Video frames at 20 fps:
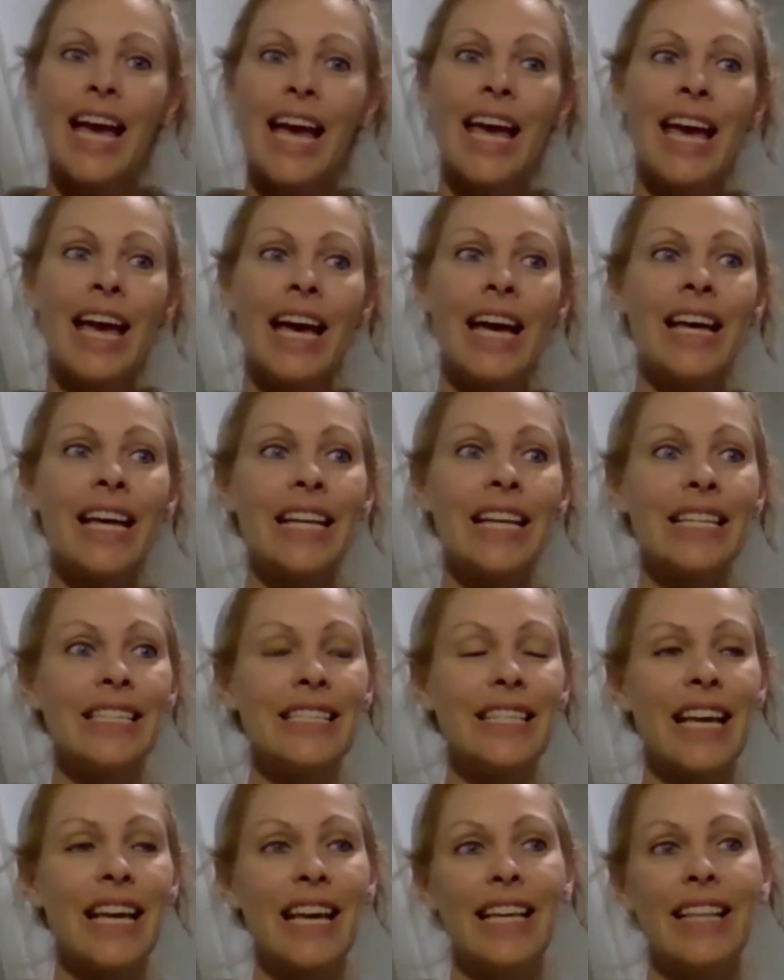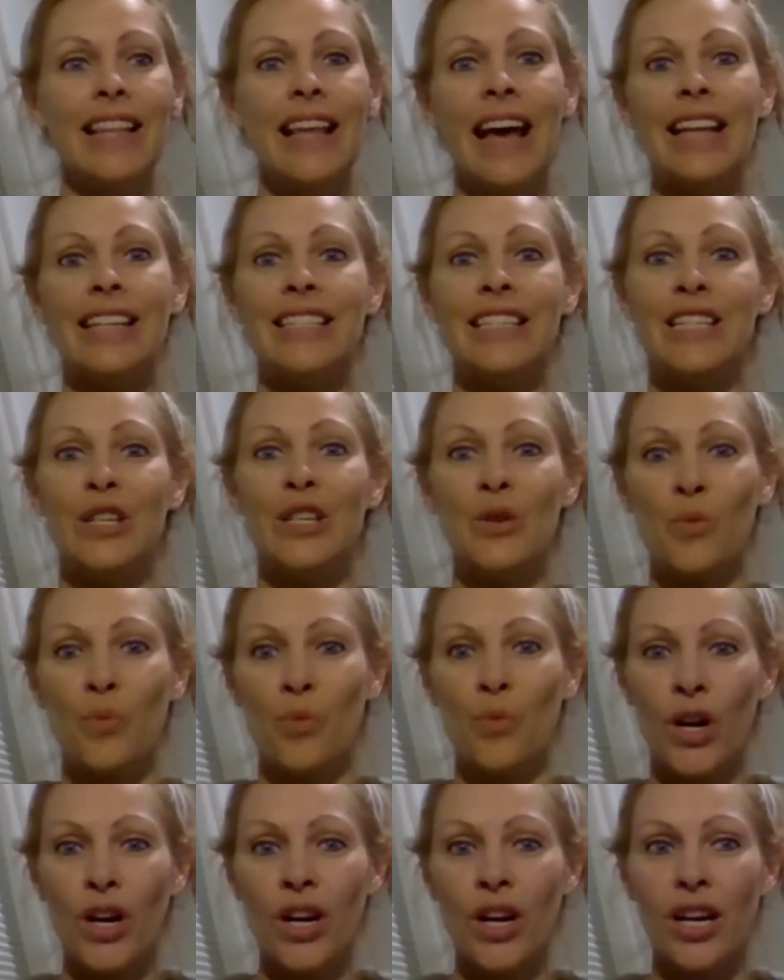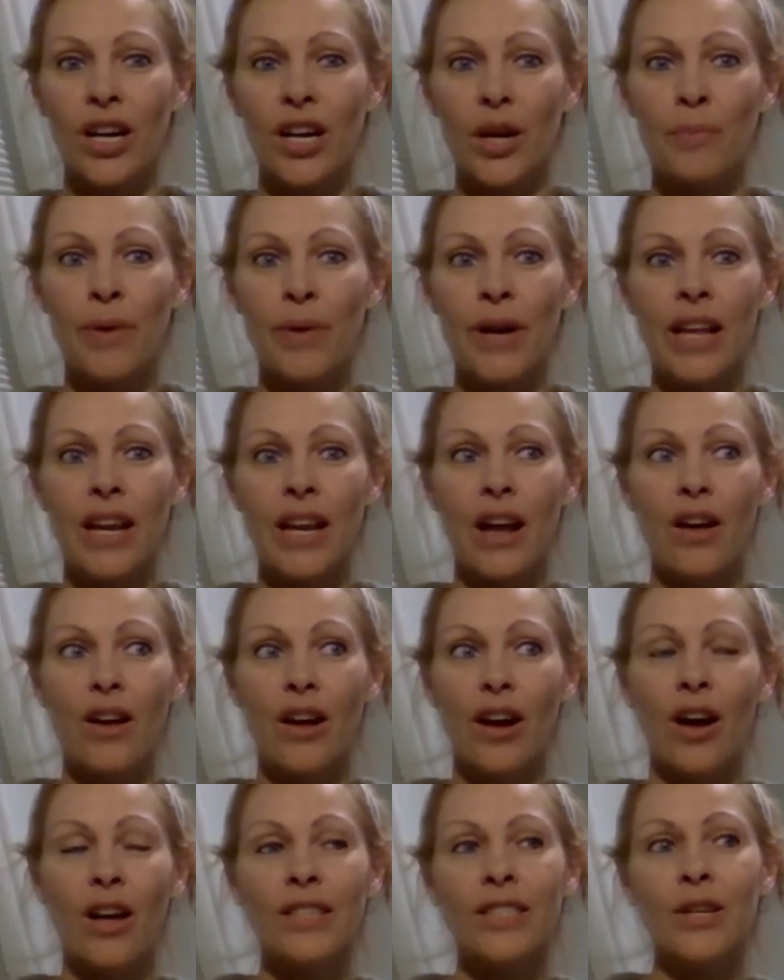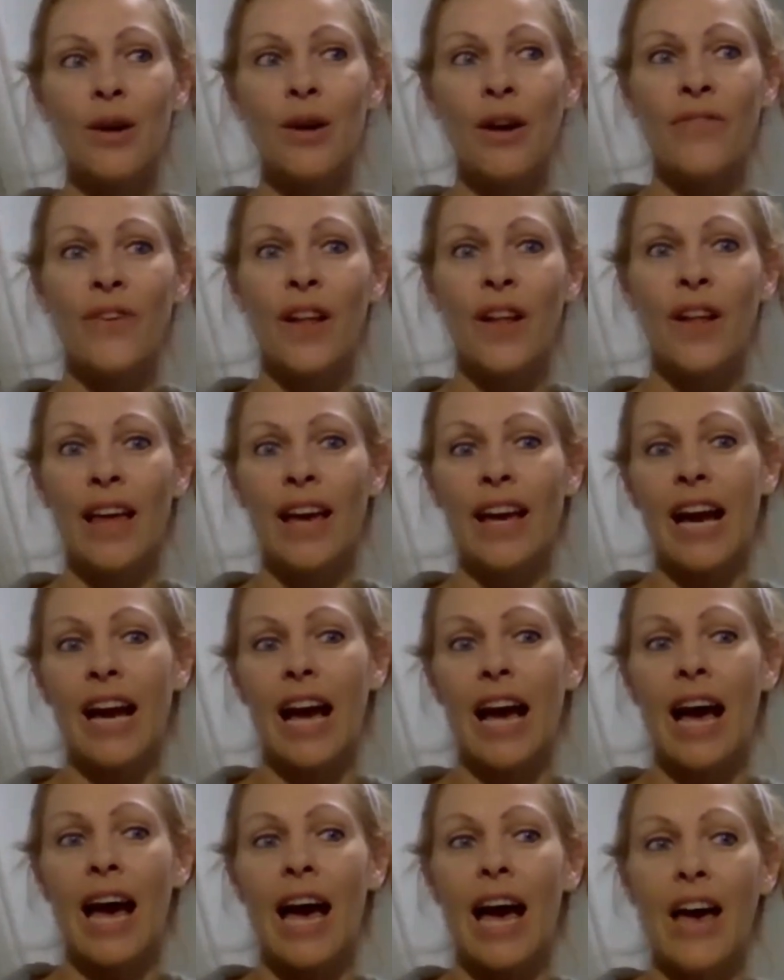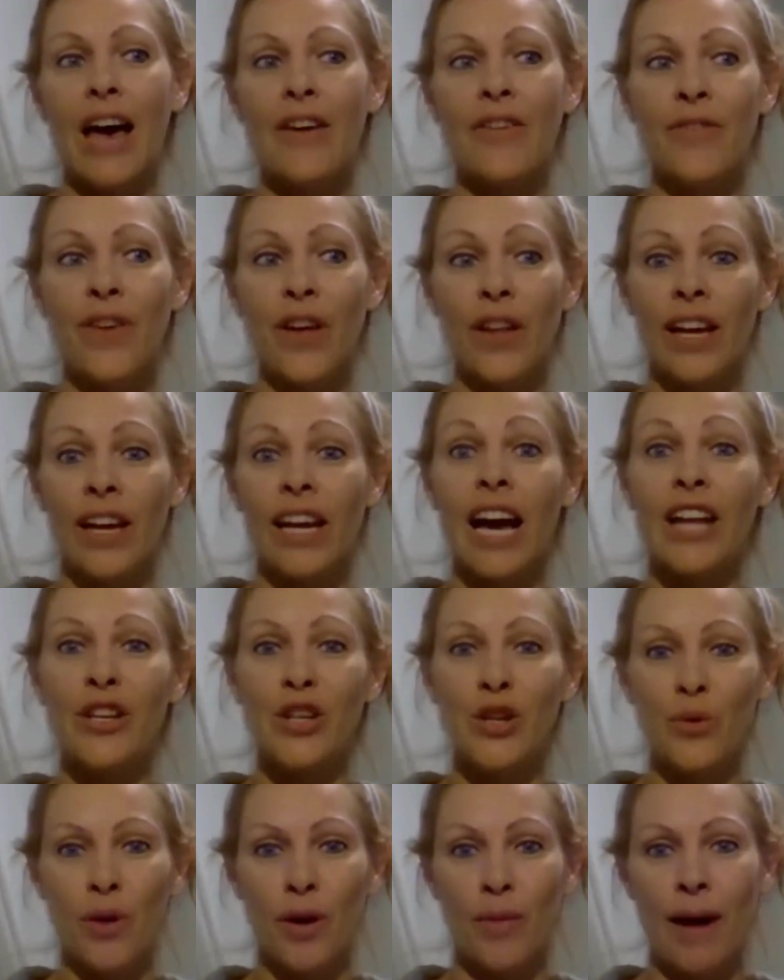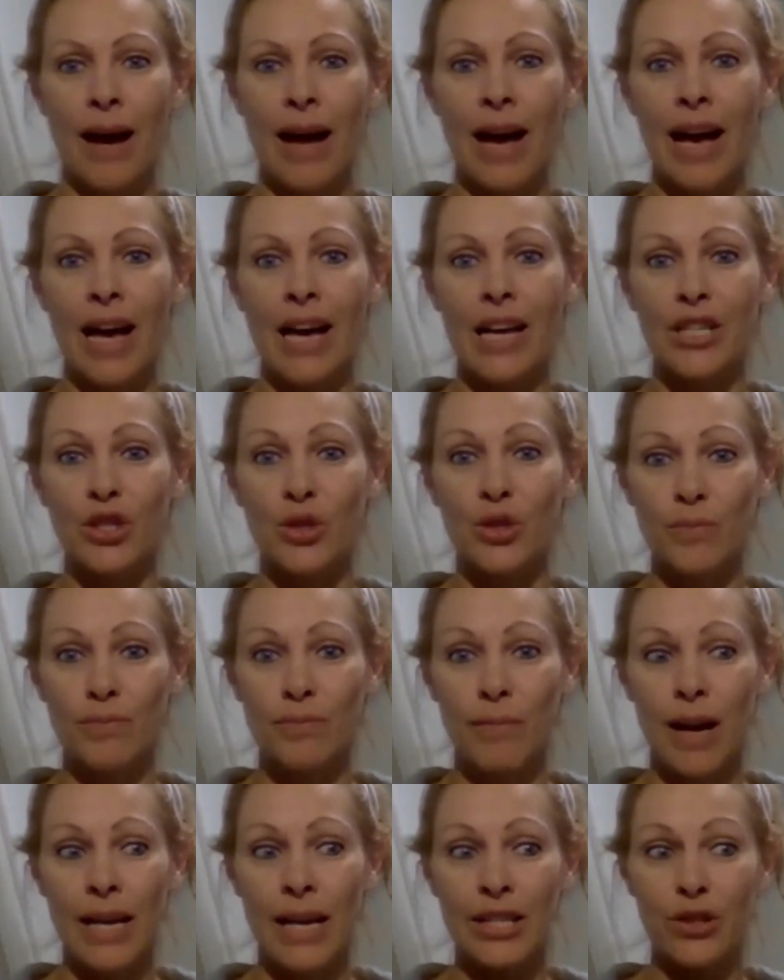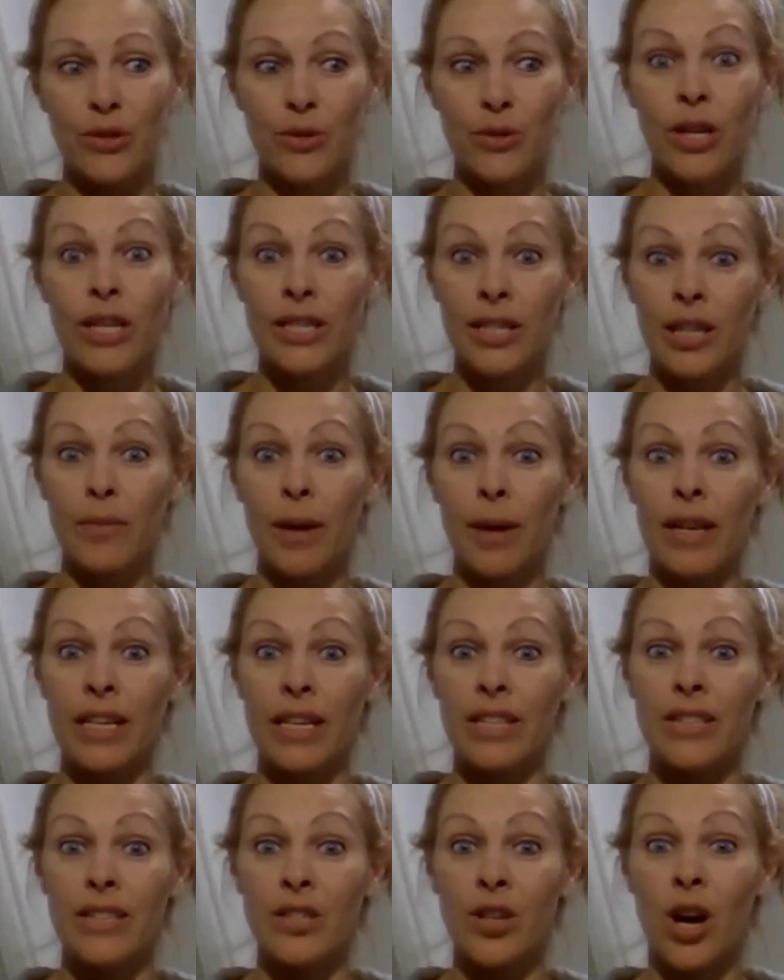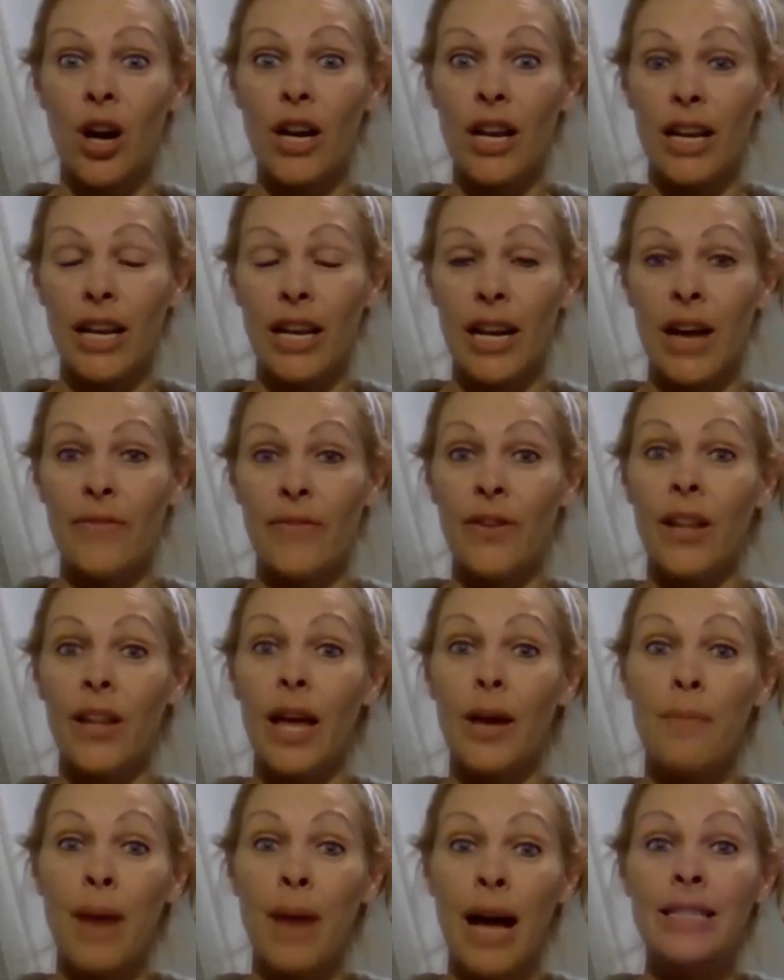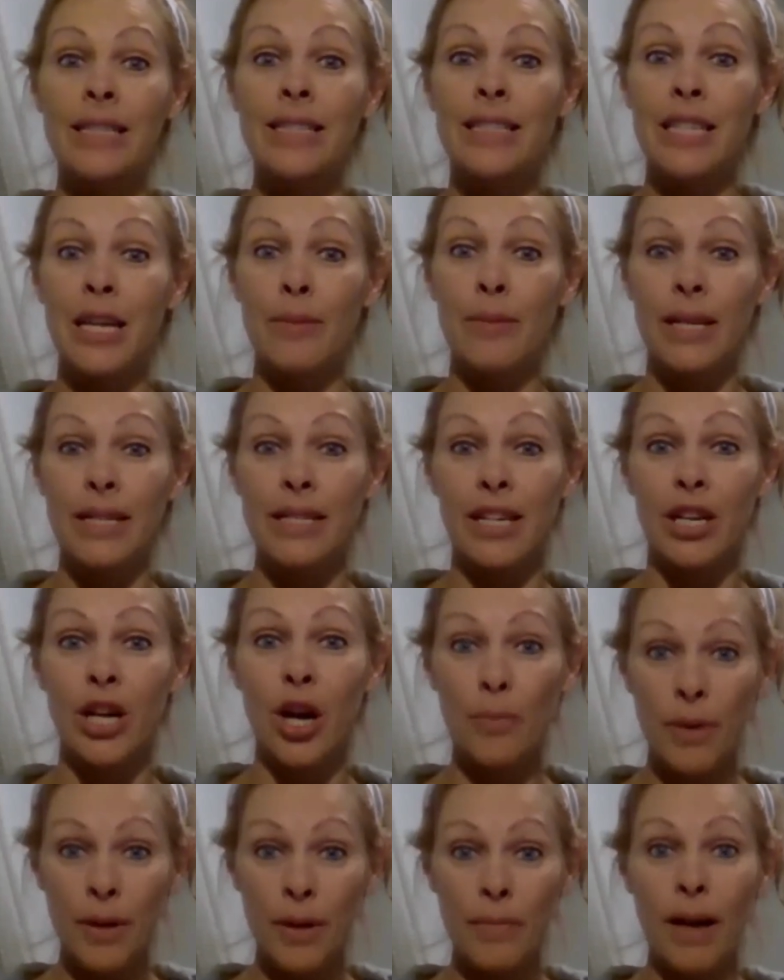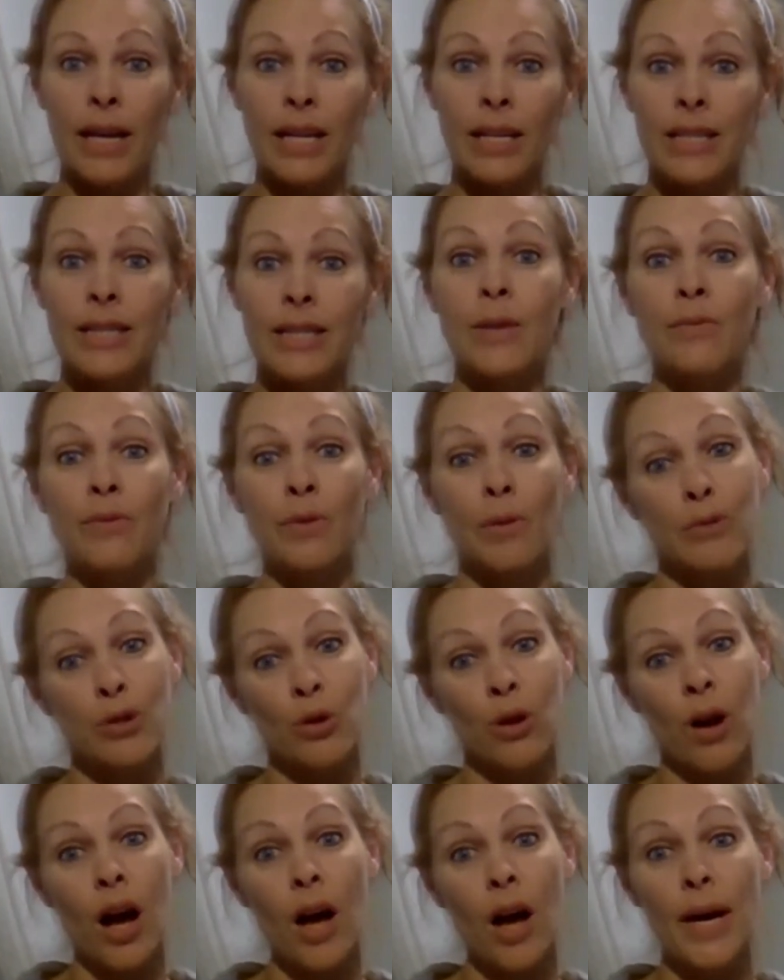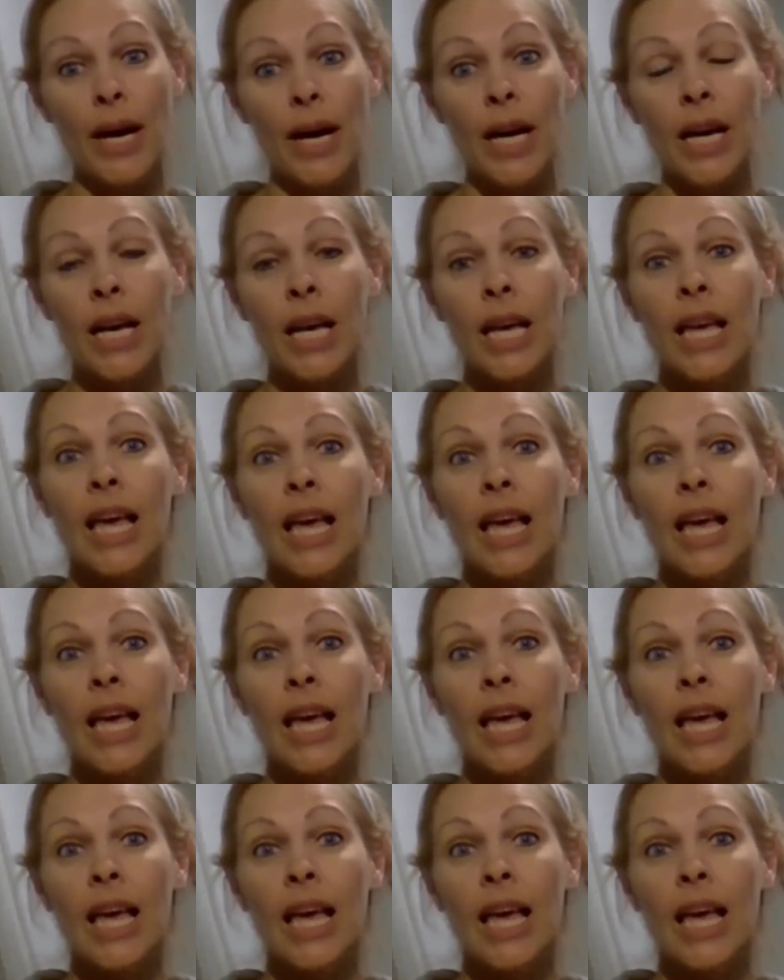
And that didn't work. But also I felt like I knew where my trichotillomania started. And I feel like mine stemmed as a coping mechanism from trauma.